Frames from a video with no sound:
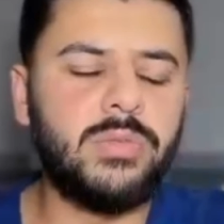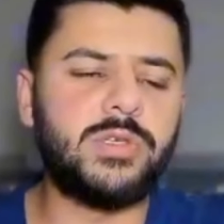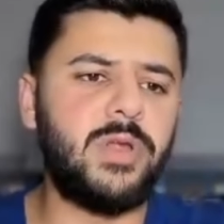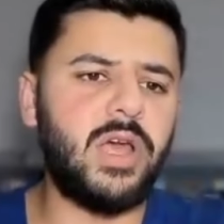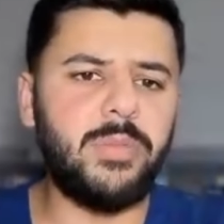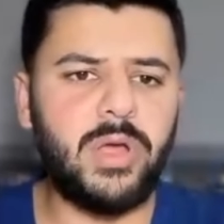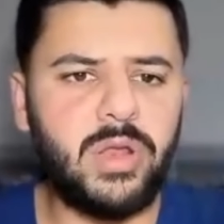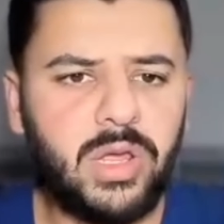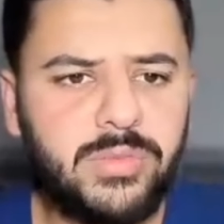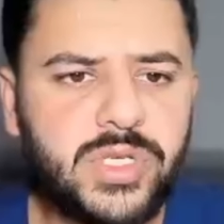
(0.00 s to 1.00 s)

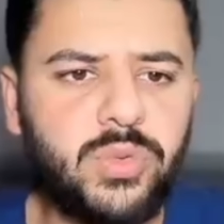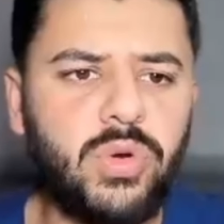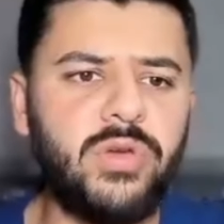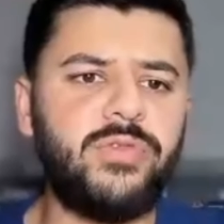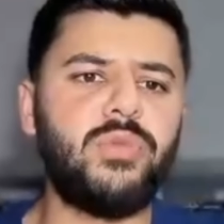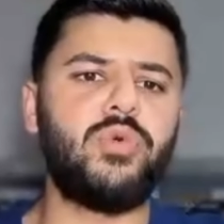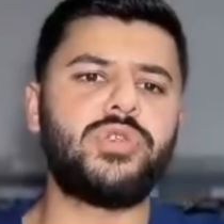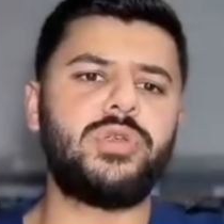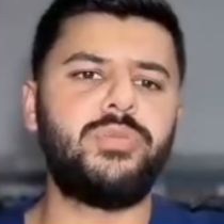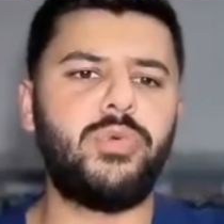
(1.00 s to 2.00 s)
Bismillahirrahmanirrahim ji, one of the
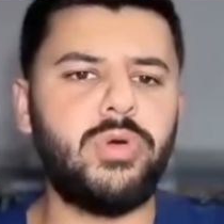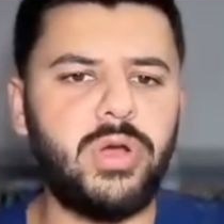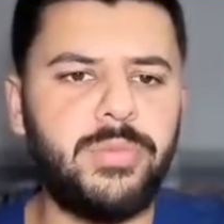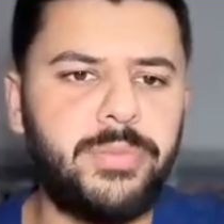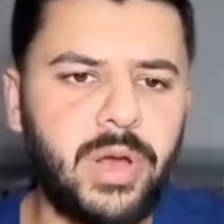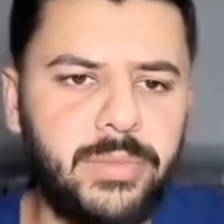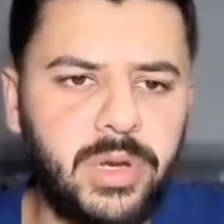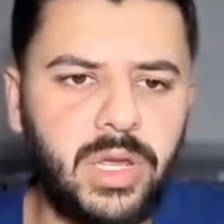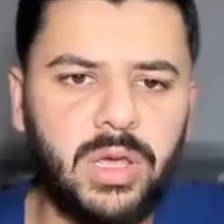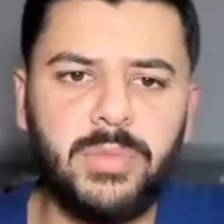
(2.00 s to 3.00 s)
most important
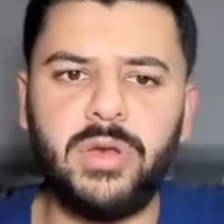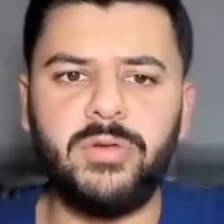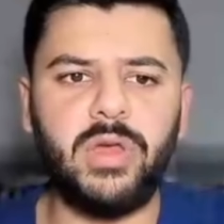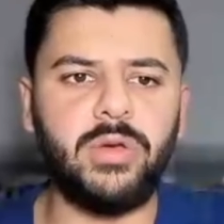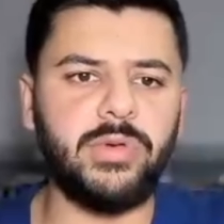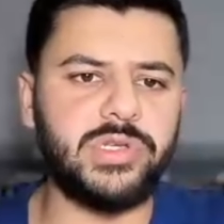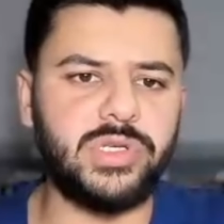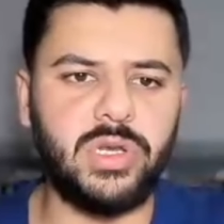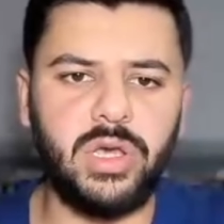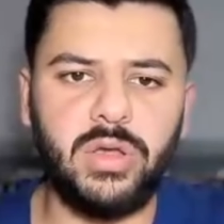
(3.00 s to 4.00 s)
primary amenorrhea
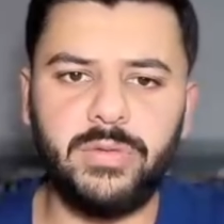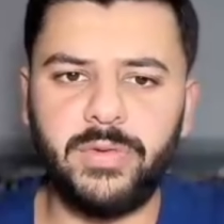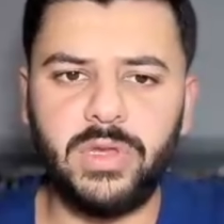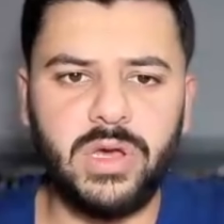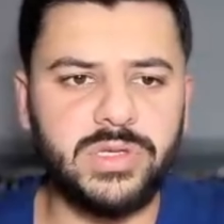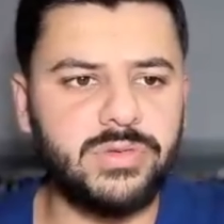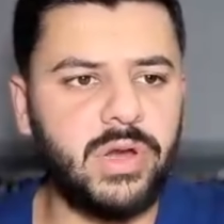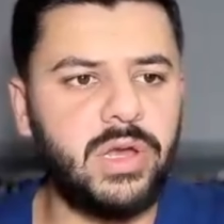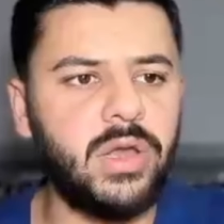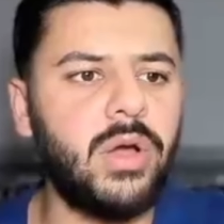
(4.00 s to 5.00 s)
question here with us
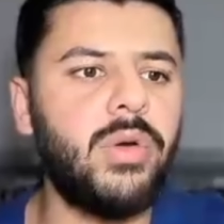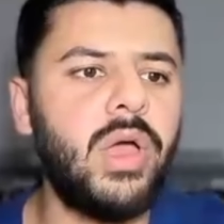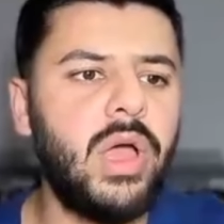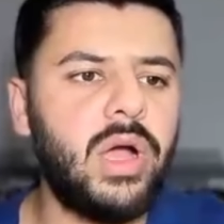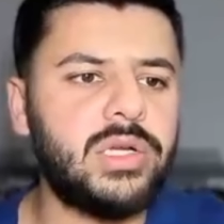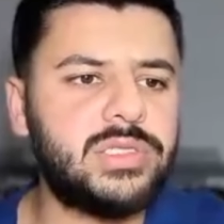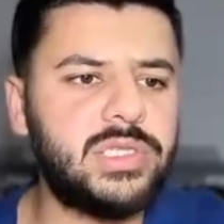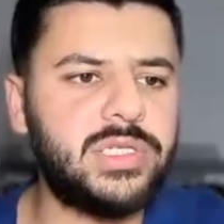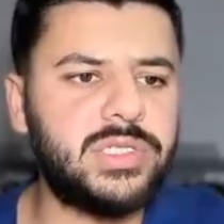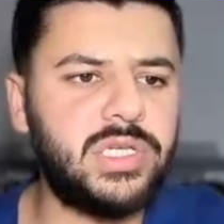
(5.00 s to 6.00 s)
right now. A
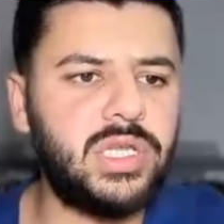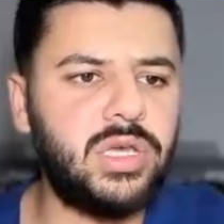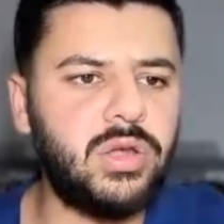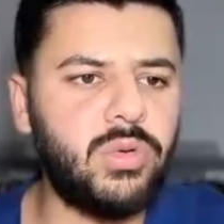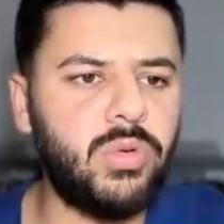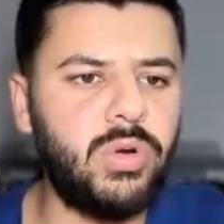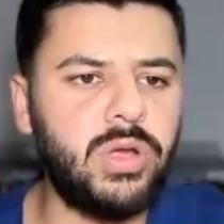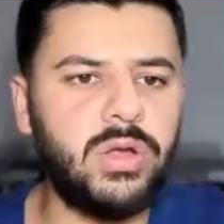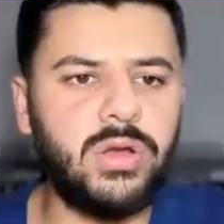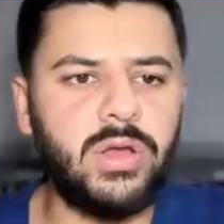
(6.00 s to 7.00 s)
16-year-old
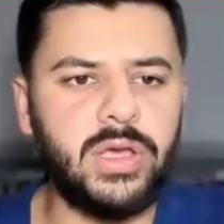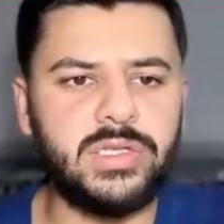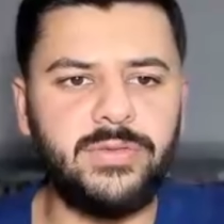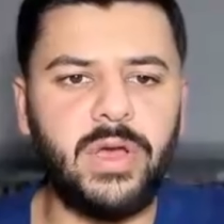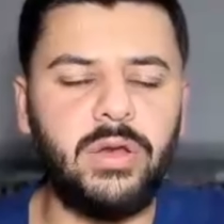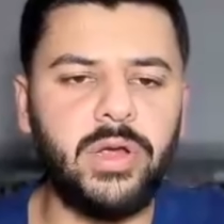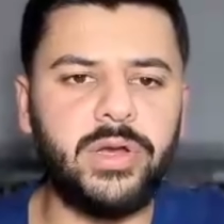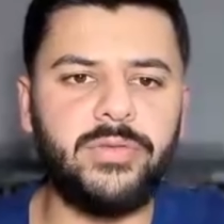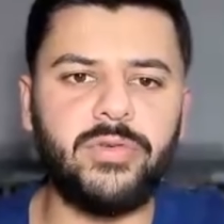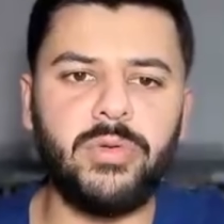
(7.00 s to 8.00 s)
girl is
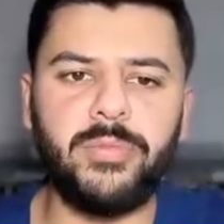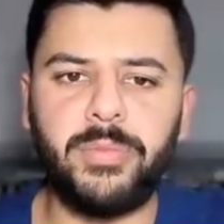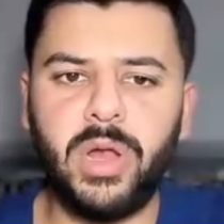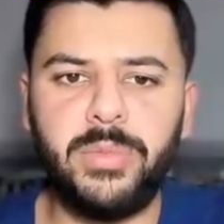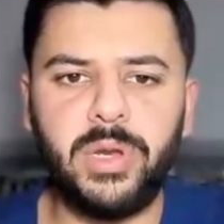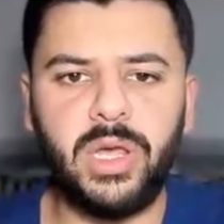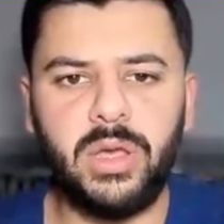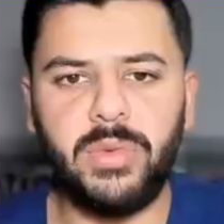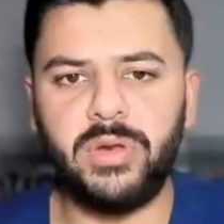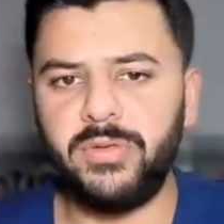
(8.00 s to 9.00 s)
evaluated for primary
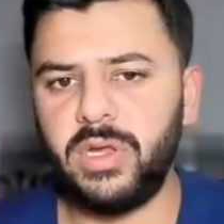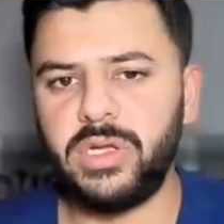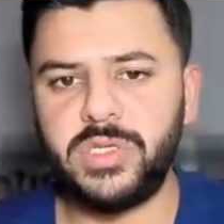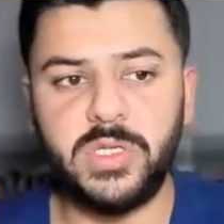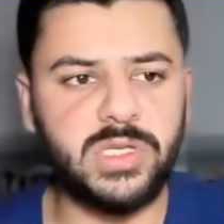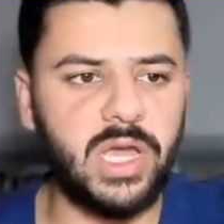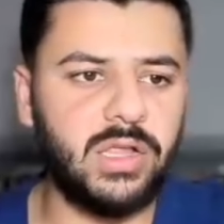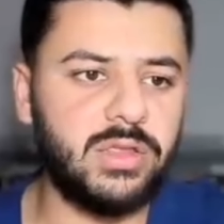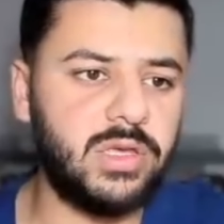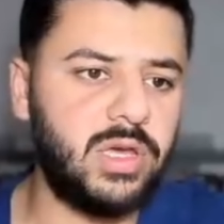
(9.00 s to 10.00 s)
amenorrhea. She's
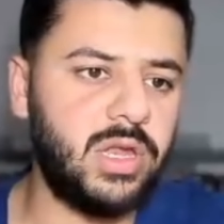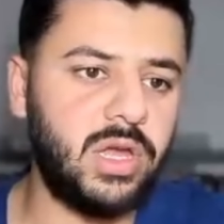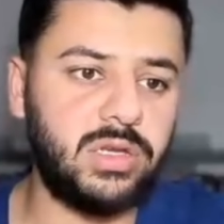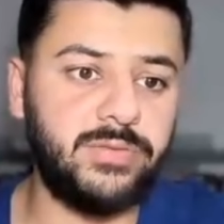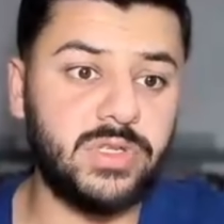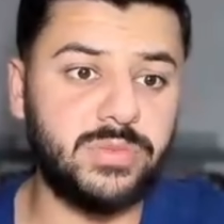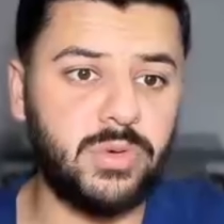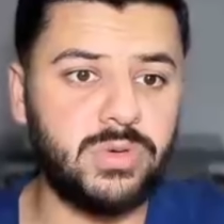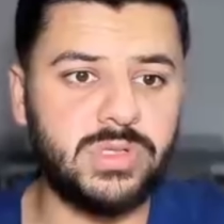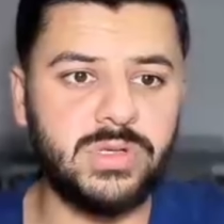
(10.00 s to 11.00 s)
healthy and active in
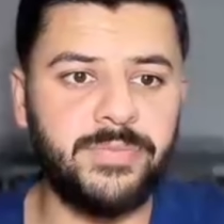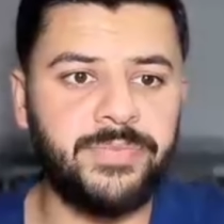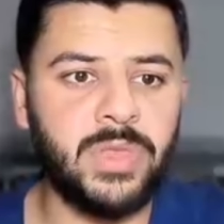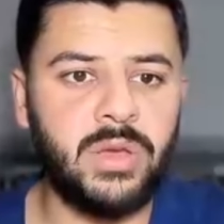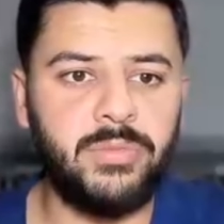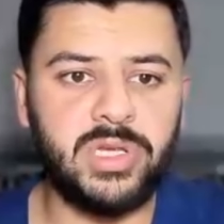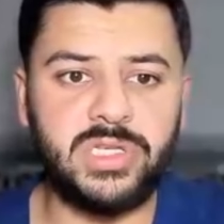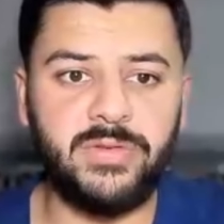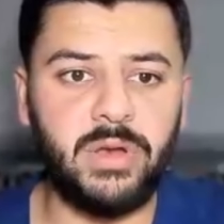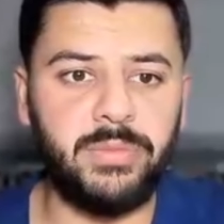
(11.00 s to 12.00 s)
sports. Breast
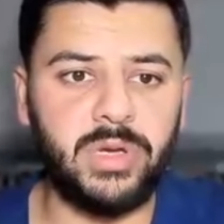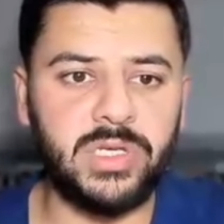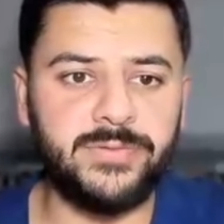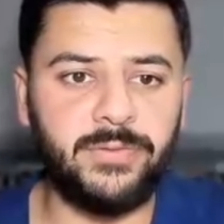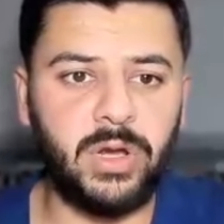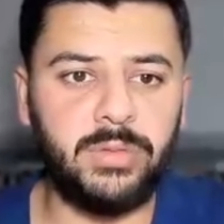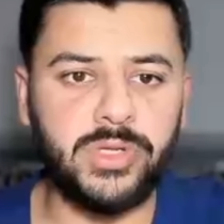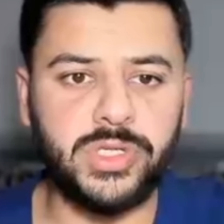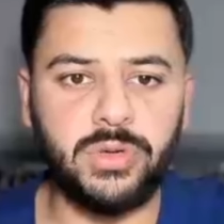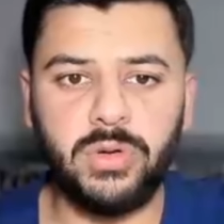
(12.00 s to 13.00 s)
development is fully
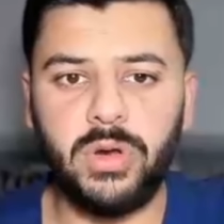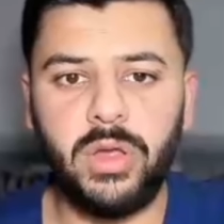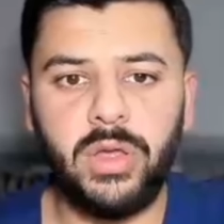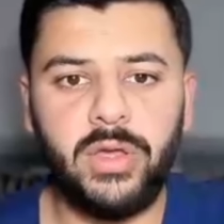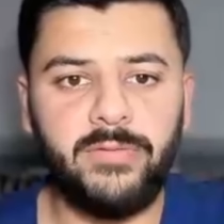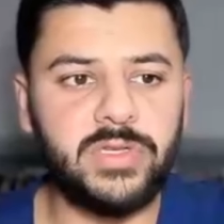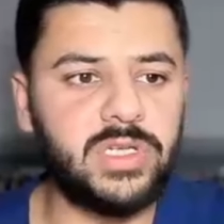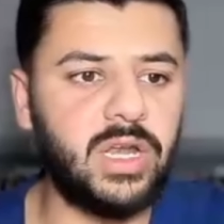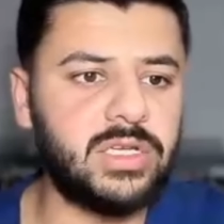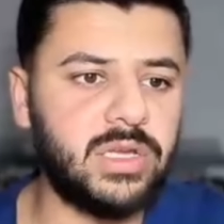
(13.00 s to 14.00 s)
mature.
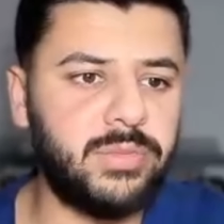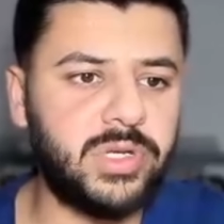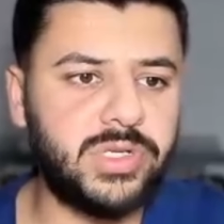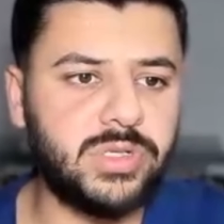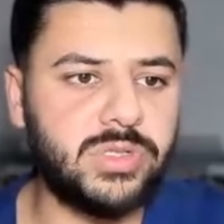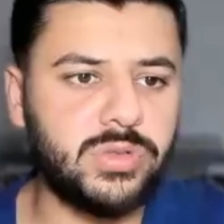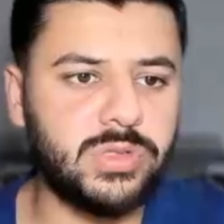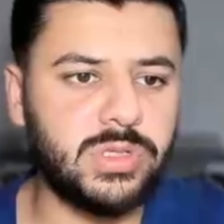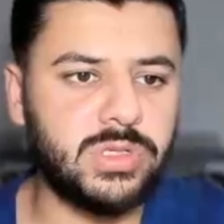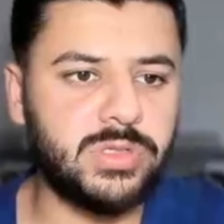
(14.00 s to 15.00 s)
Physical examination
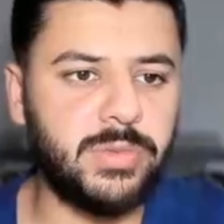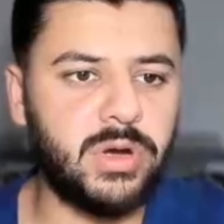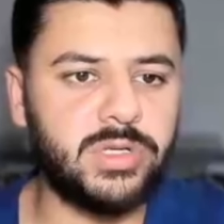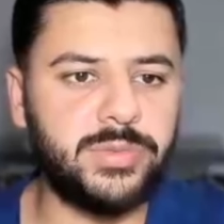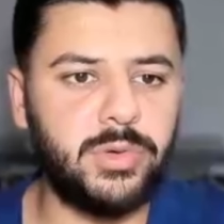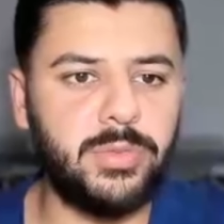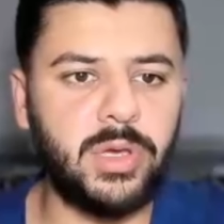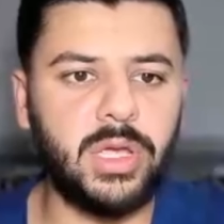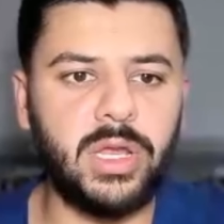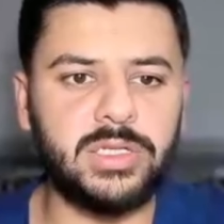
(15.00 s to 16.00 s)
shows sparse
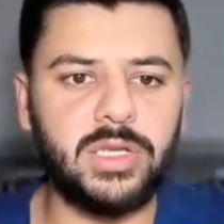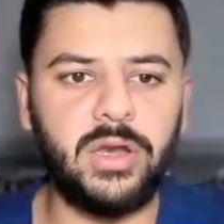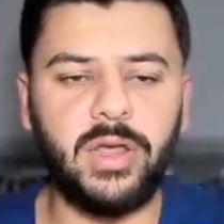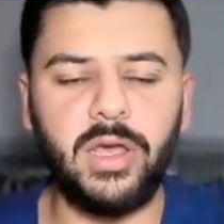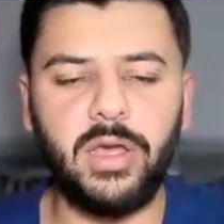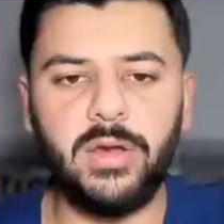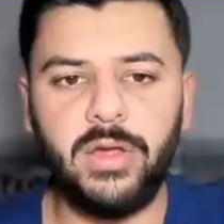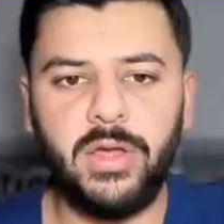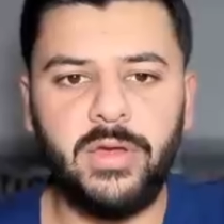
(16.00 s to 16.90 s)
pubic and axillary hair.